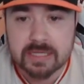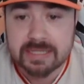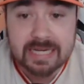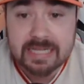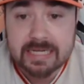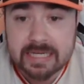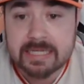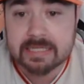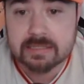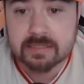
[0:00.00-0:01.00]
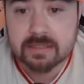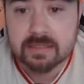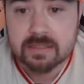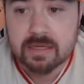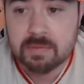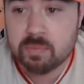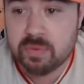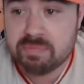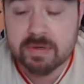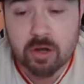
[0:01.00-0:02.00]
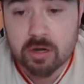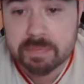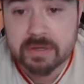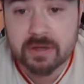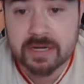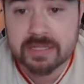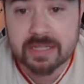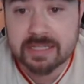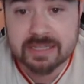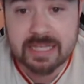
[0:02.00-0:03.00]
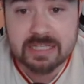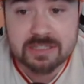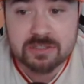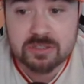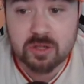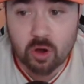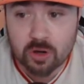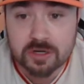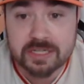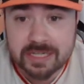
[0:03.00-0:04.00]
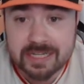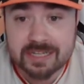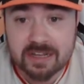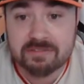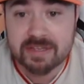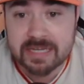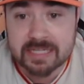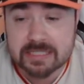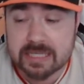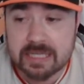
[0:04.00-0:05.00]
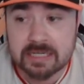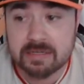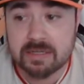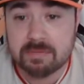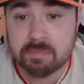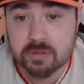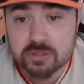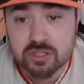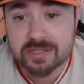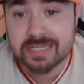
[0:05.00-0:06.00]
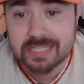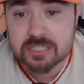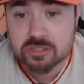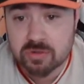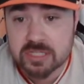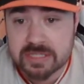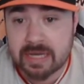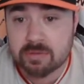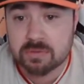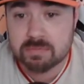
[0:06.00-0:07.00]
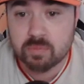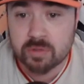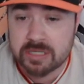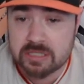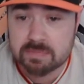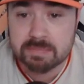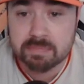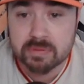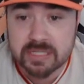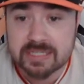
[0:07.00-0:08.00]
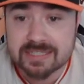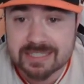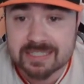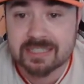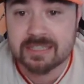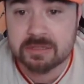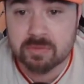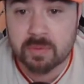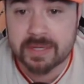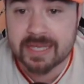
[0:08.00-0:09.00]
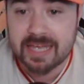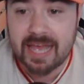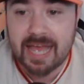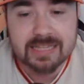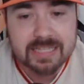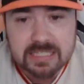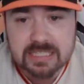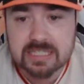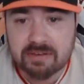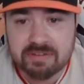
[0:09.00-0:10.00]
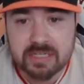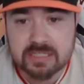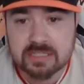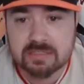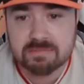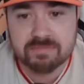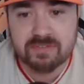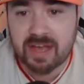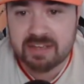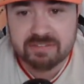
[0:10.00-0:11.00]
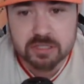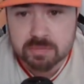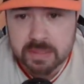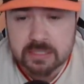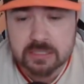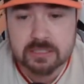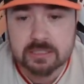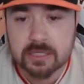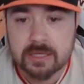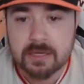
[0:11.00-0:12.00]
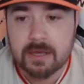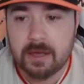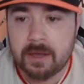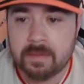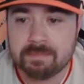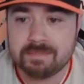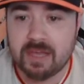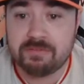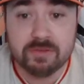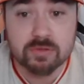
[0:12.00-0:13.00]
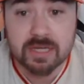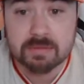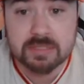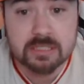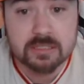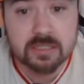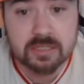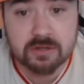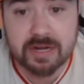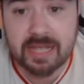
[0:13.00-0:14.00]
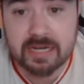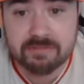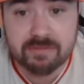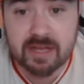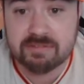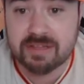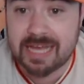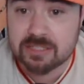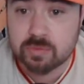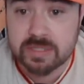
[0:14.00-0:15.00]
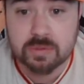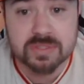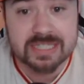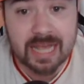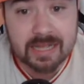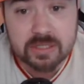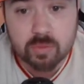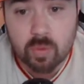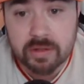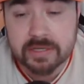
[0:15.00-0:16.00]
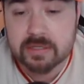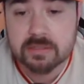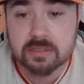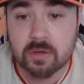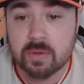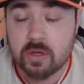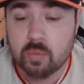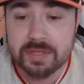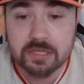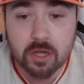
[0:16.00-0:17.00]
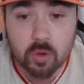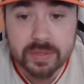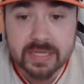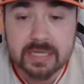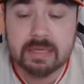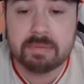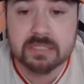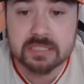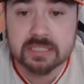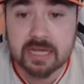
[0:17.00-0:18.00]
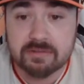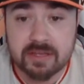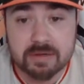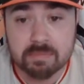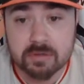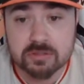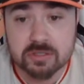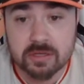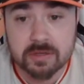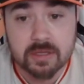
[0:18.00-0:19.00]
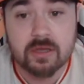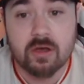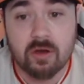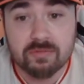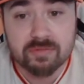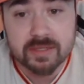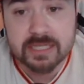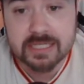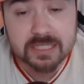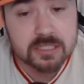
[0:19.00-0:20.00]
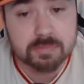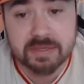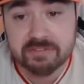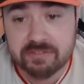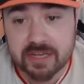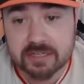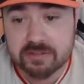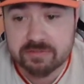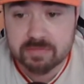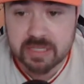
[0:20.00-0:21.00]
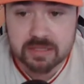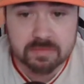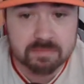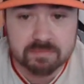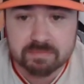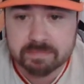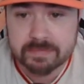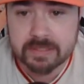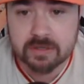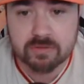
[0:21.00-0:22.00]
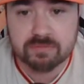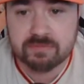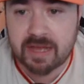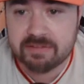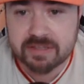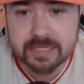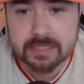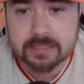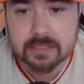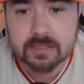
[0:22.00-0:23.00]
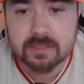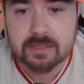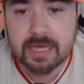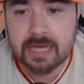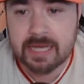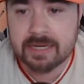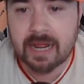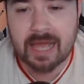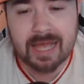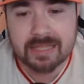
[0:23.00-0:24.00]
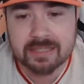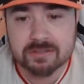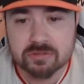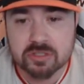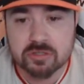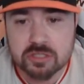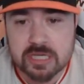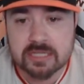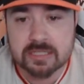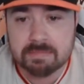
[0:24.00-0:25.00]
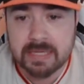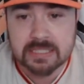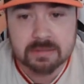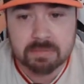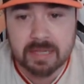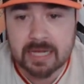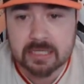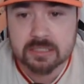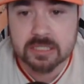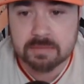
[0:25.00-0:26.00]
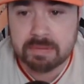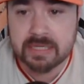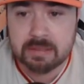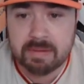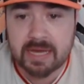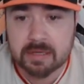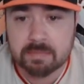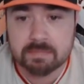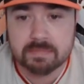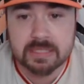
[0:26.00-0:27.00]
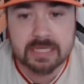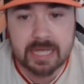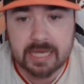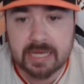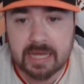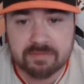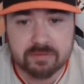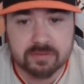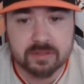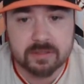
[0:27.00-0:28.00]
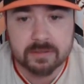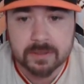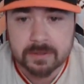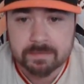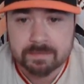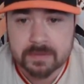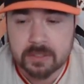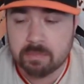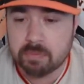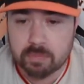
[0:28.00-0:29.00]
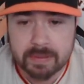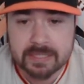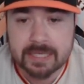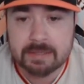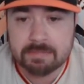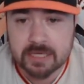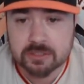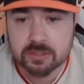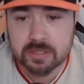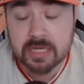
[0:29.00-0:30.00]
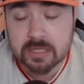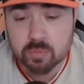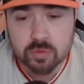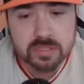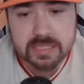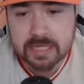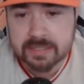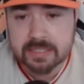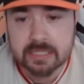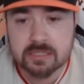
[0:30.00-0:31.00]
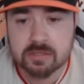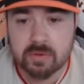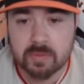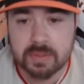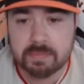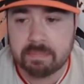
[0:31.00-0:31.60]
They need innings. I mean, we've been harping on it. Like they aren't getting enough innings. And Birdsong is stretched out where he's been pretty consistently throwing at least 75-ish pitches. A few times he's cleared 85. Last week it was 91. So we know we can get pitches out of Hayden Birdsong. Hopefully he can just be effective, get them, 5 innings. And I think there's a good chance that Mason Black is going to piggyback him today after the, bullpen game yesterday, and we'll see how the kids throw it.